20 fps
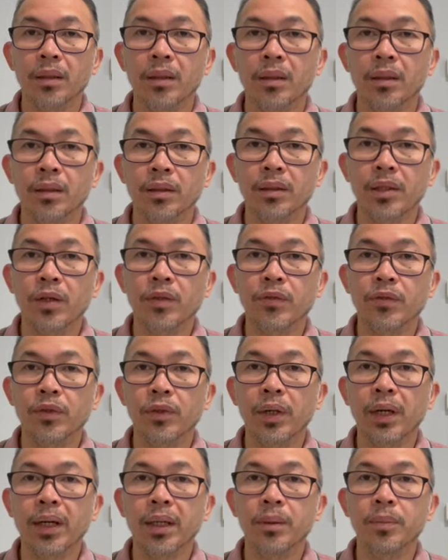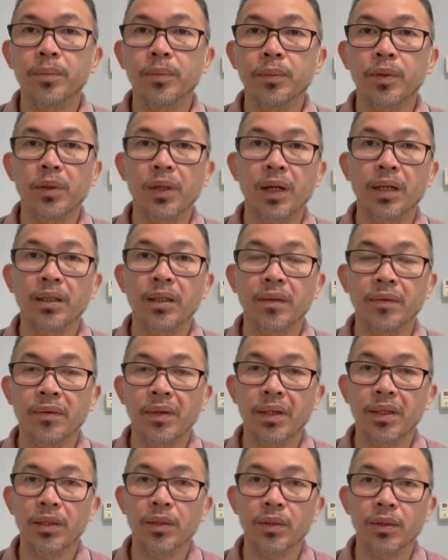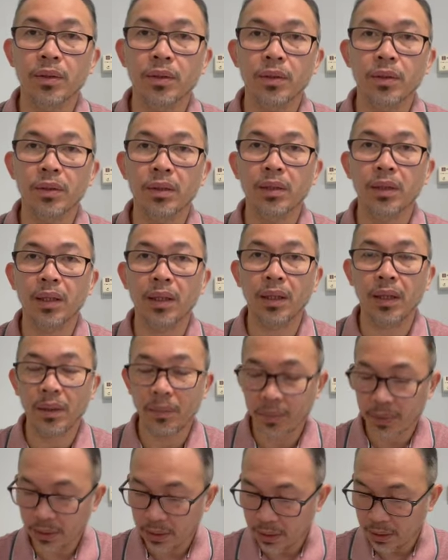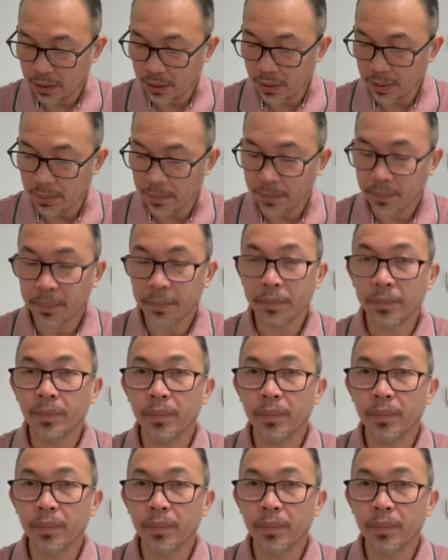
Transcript: shout for help or activate your alarm system,